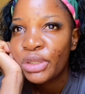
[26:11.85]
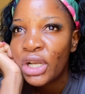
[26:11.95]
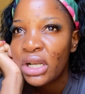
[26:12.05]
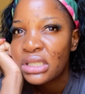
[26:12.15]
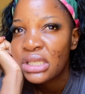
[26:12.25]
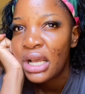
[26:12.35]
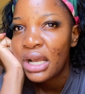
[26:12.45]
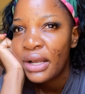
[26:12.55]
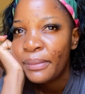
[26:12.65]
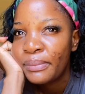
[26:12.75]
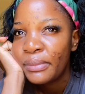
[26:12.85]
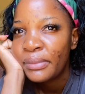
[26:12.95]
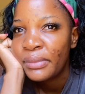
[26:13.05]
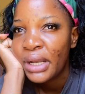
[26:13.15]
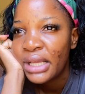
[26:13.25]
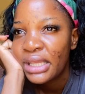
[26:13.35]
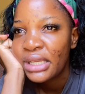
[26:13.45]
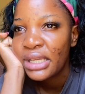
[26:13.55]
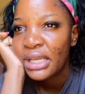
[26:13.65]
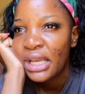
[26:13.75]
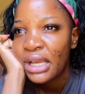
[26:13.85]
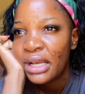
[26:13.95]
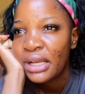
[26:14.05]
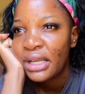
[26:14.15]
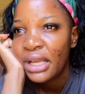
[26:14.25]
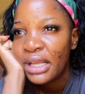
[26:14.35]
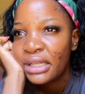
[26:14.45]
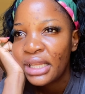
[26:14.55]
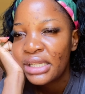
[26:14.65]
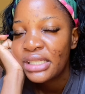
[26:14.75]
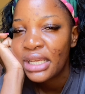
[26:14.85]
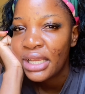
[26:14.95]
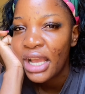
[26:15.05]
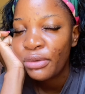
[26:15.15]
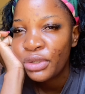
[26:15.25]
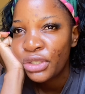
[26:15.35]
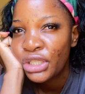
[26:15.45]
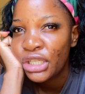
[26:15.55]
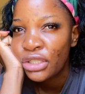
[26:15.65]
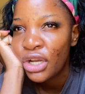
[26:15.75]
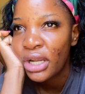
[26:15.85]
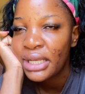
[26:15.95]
Because I think in that day I went to TikTok,